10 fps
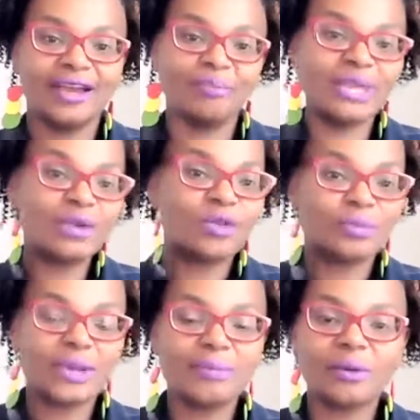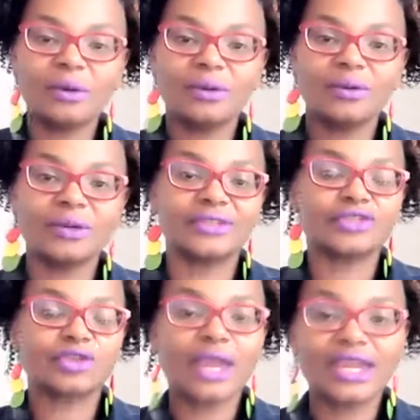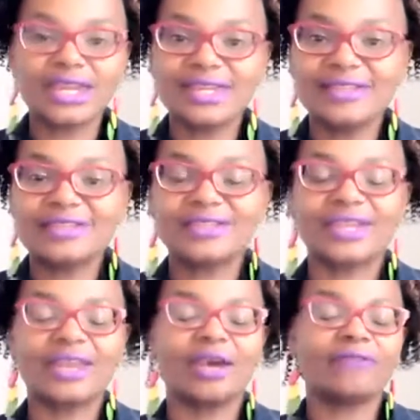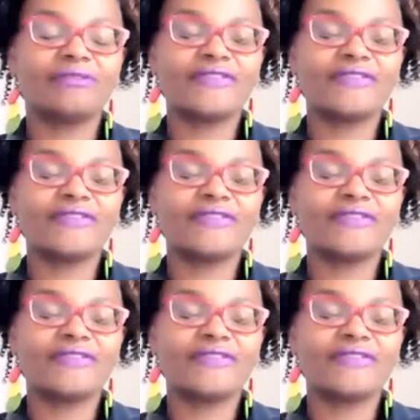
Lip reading: meet with people in trainings and on